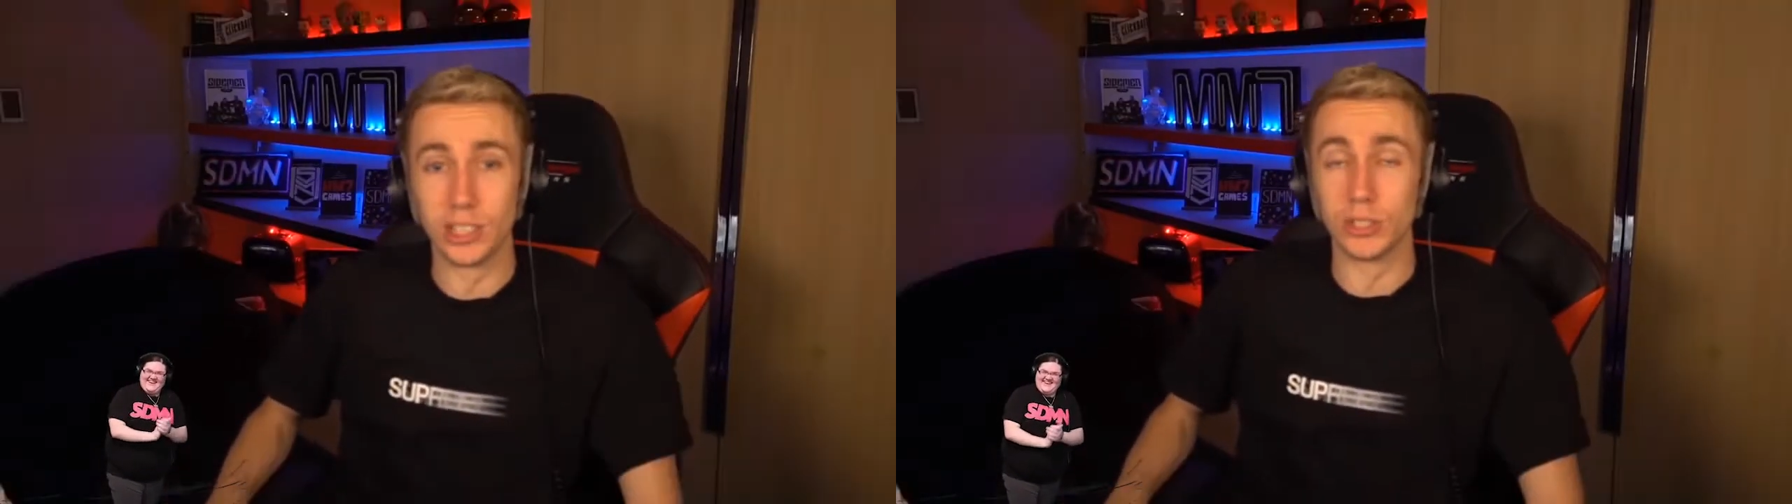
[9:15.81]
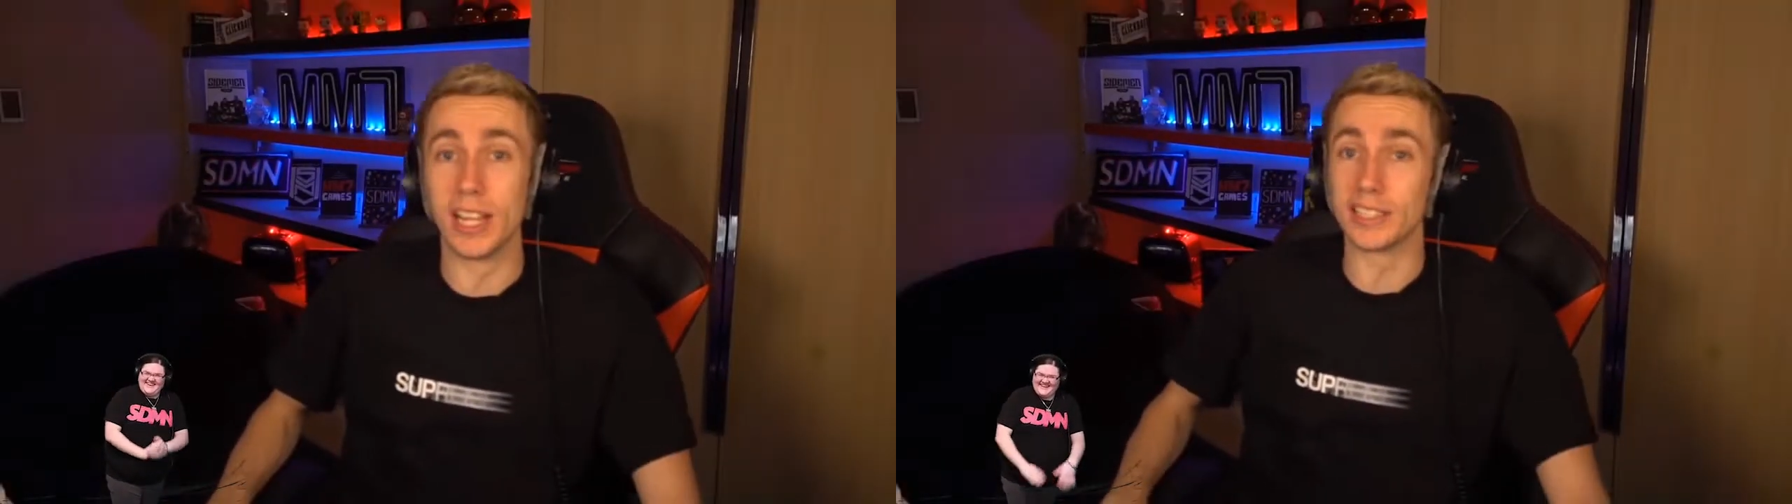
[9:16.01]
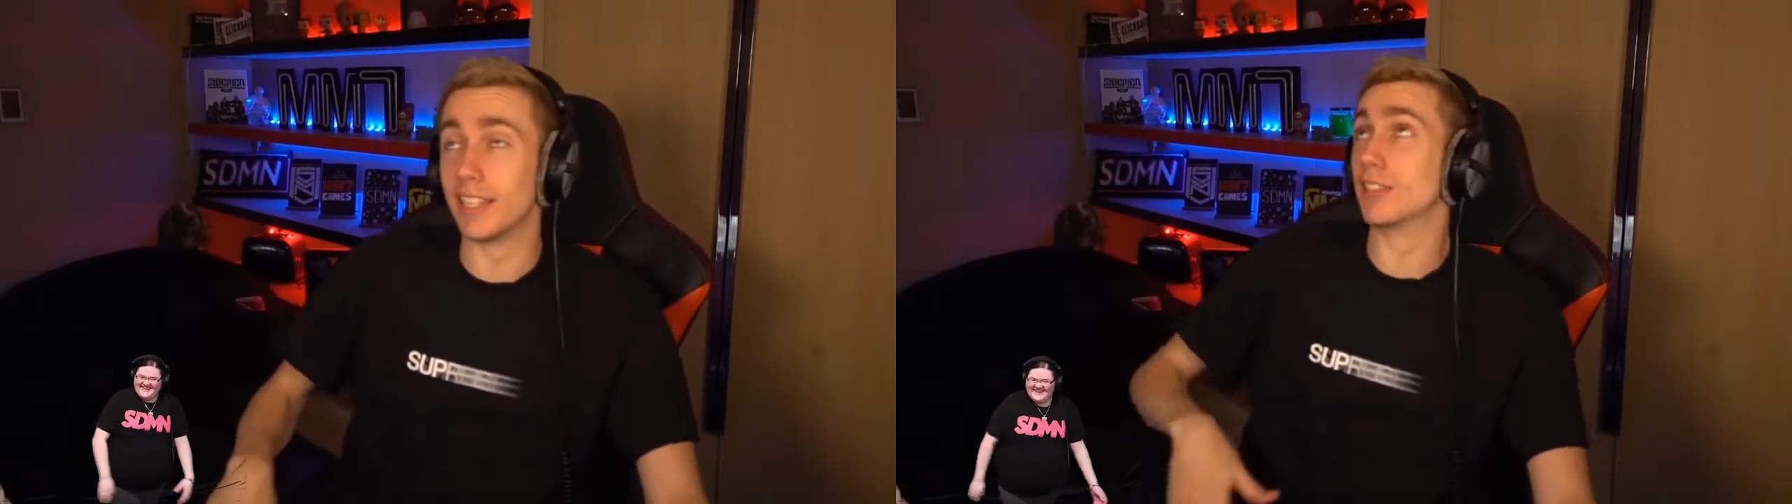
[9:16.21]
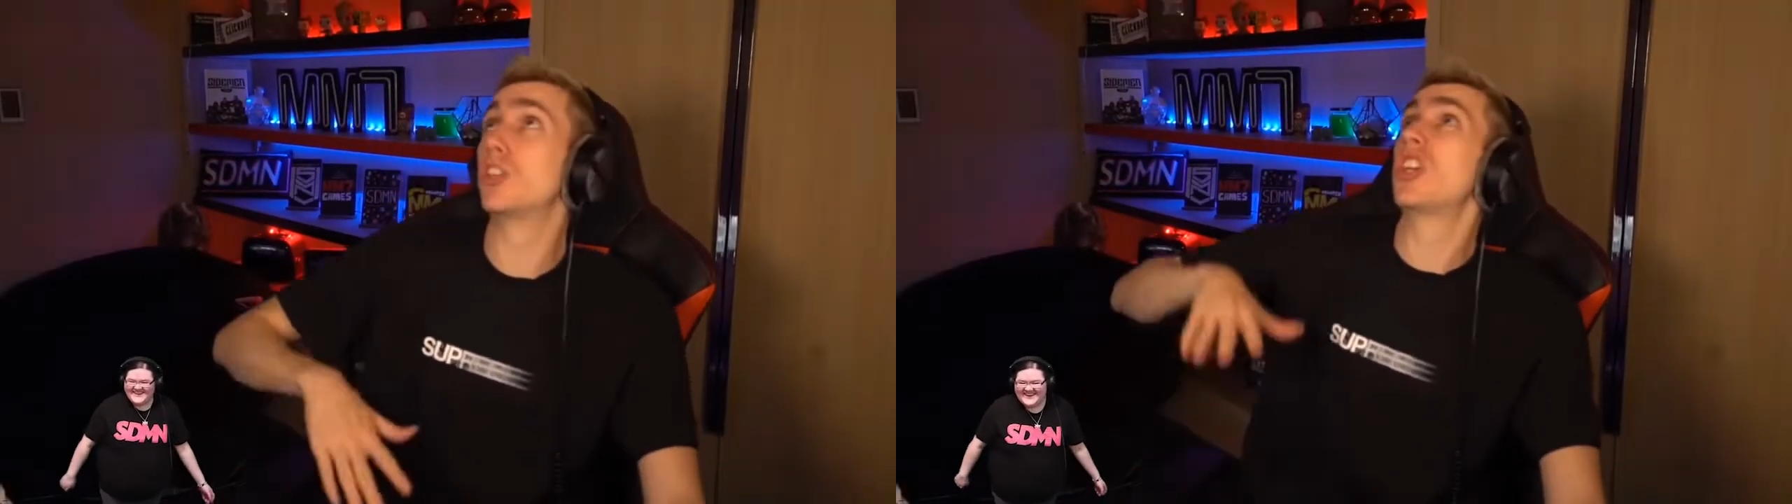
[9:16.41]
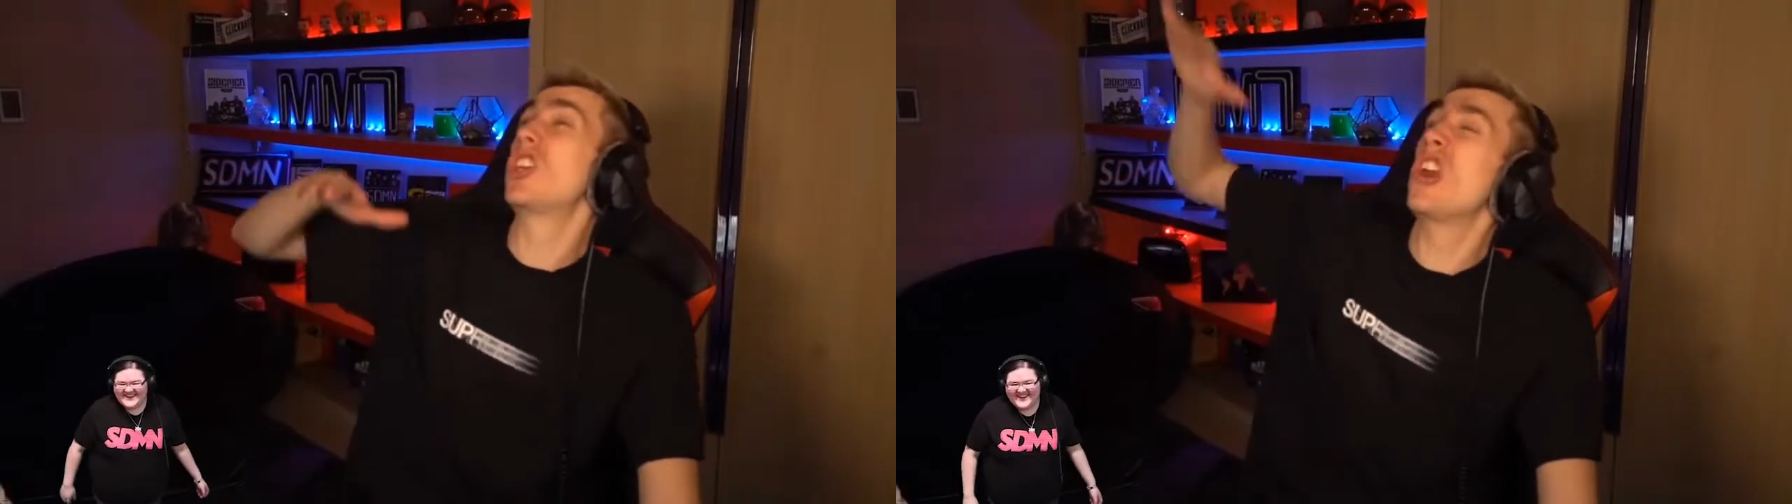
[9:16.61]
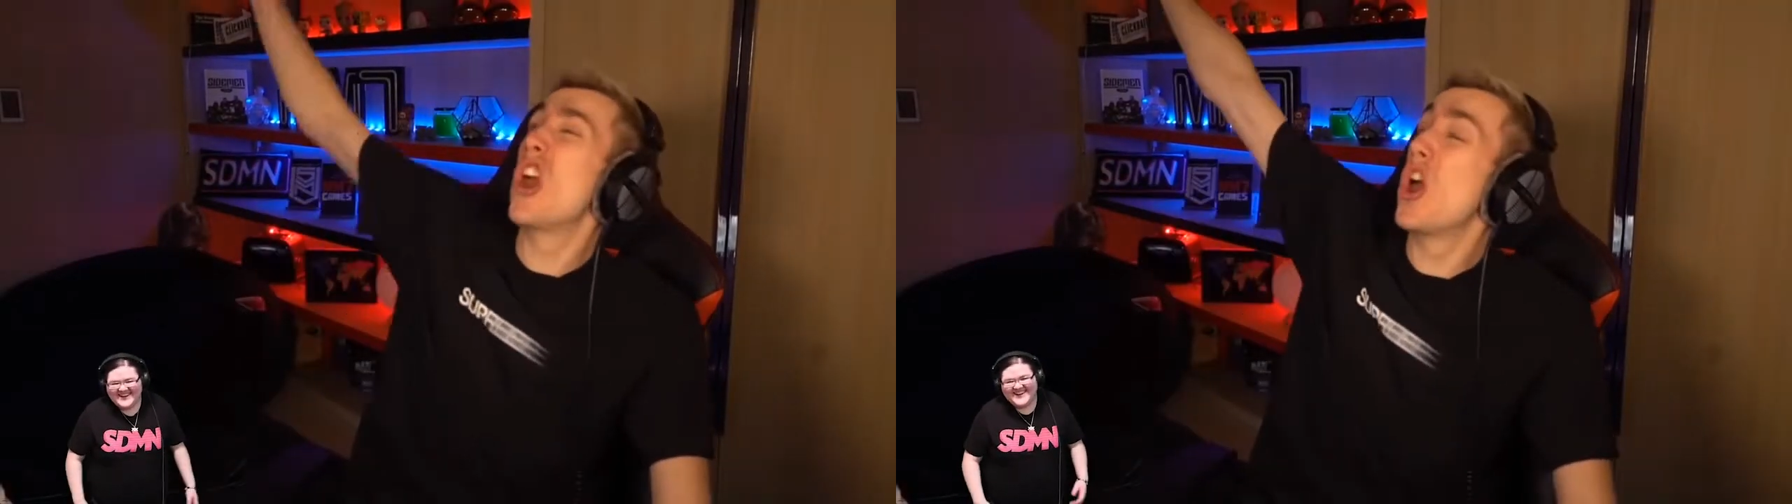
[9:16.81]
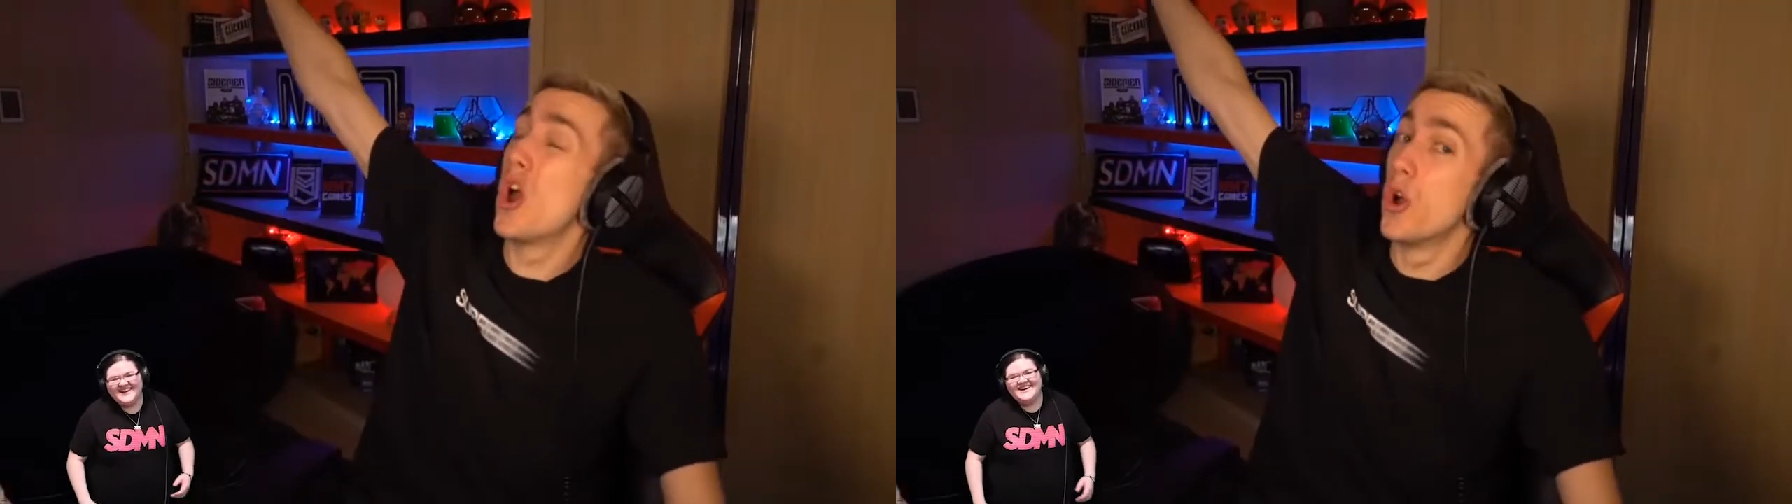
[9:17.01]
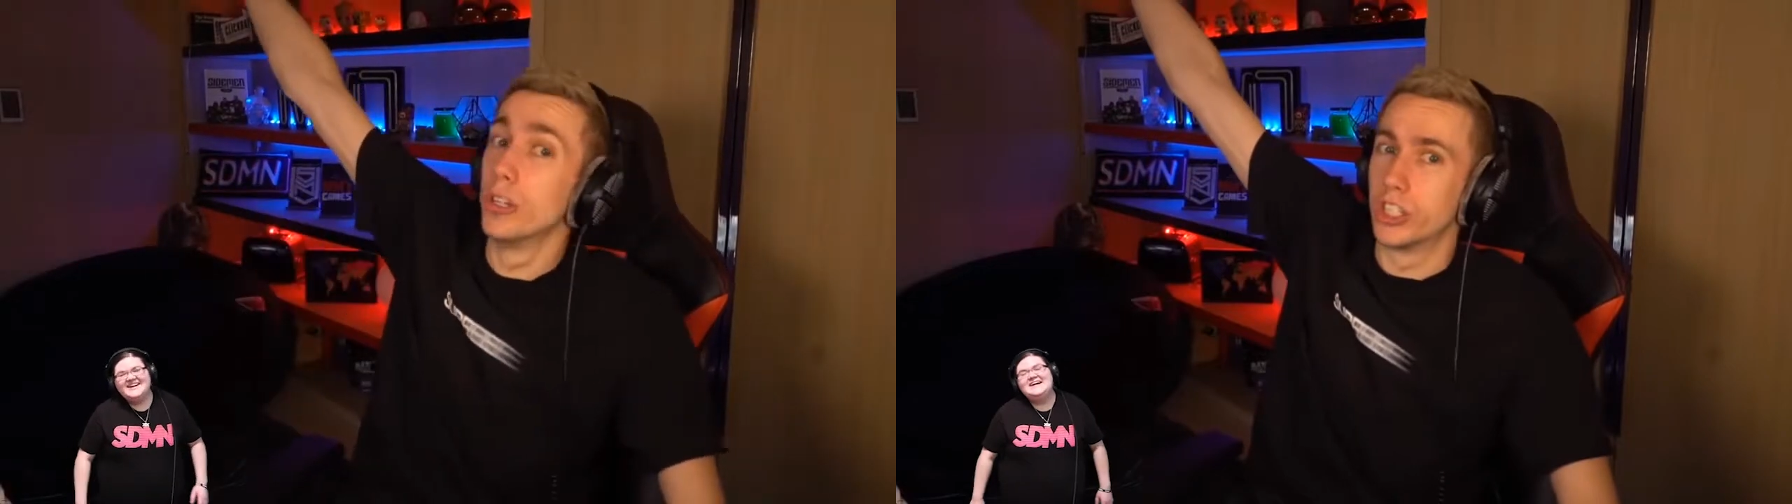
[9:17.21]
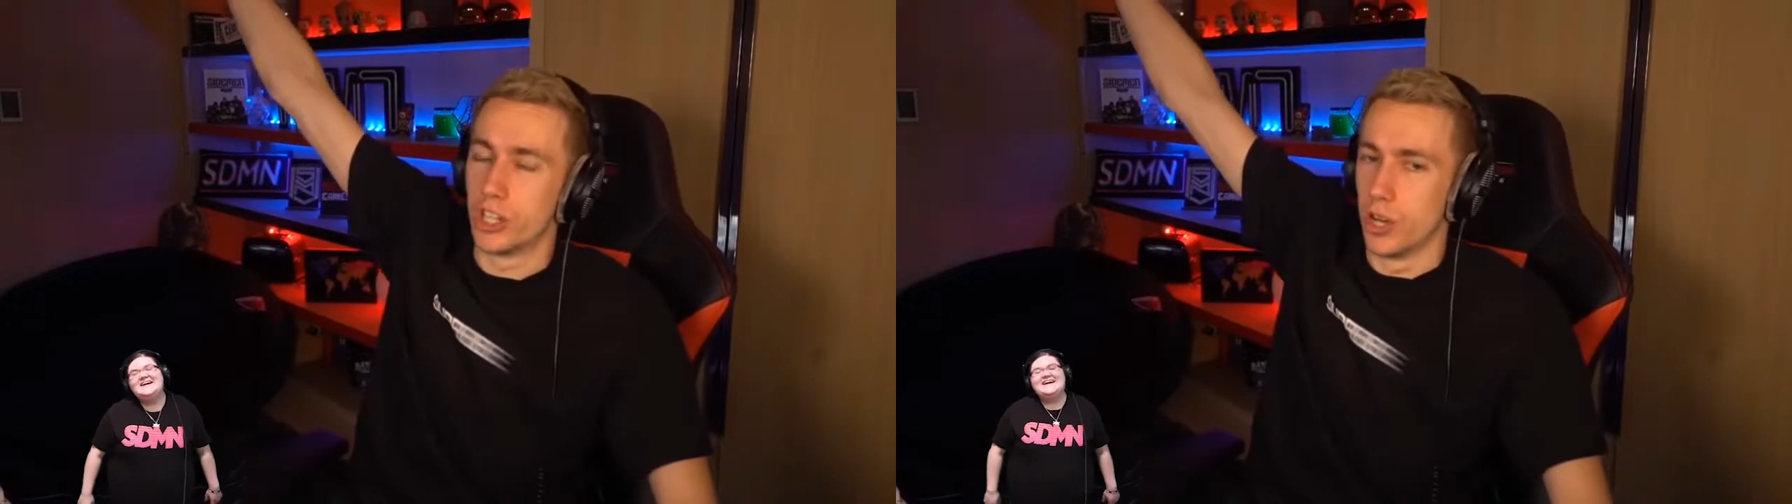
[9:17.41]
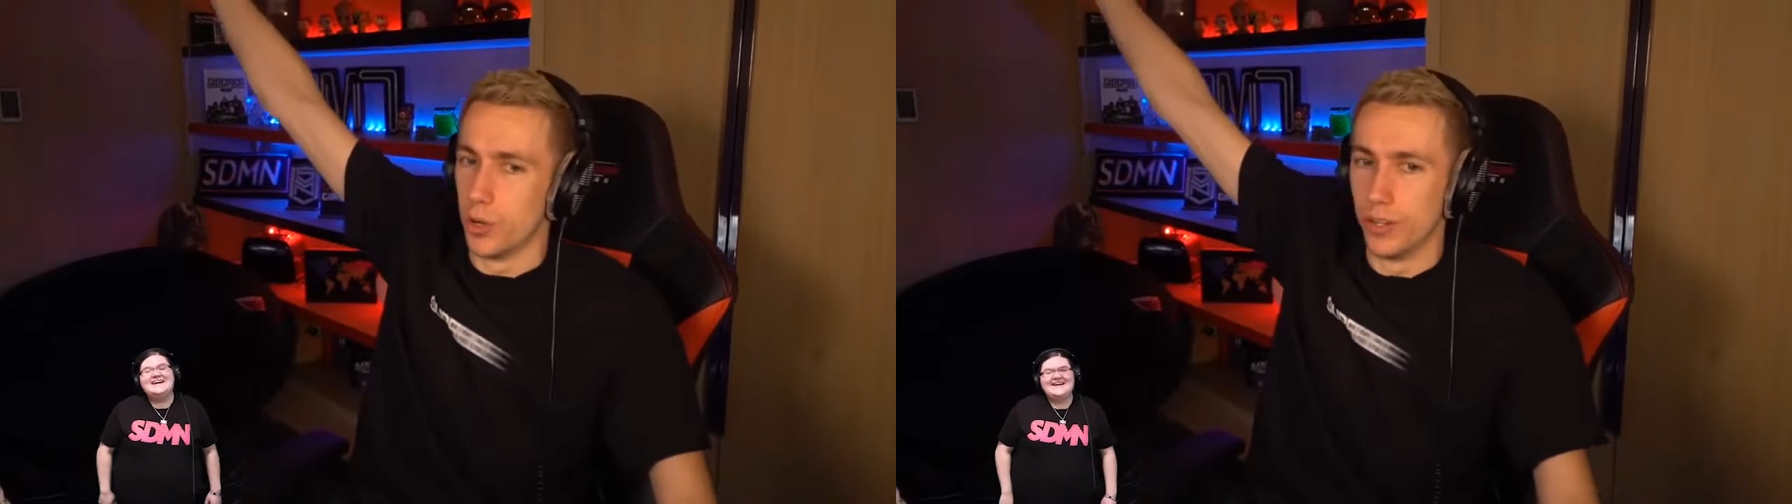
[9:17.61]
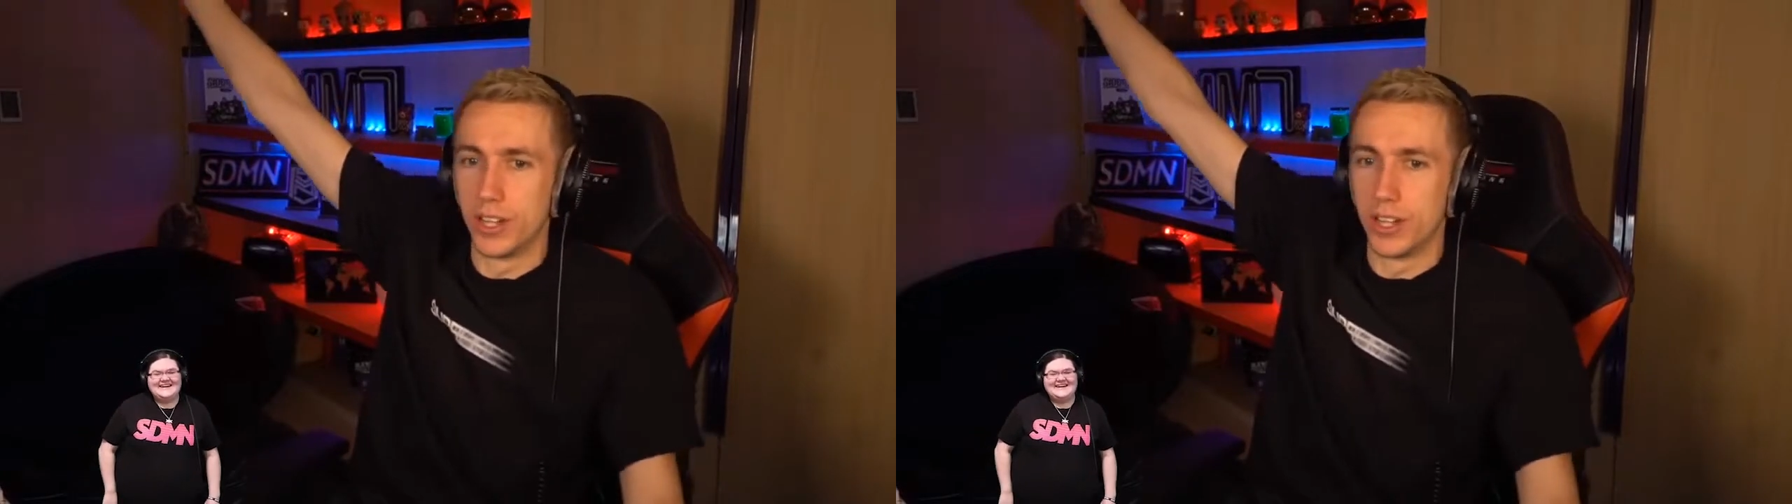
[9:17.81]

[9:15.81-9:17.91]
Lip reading: She was next to this huge dude.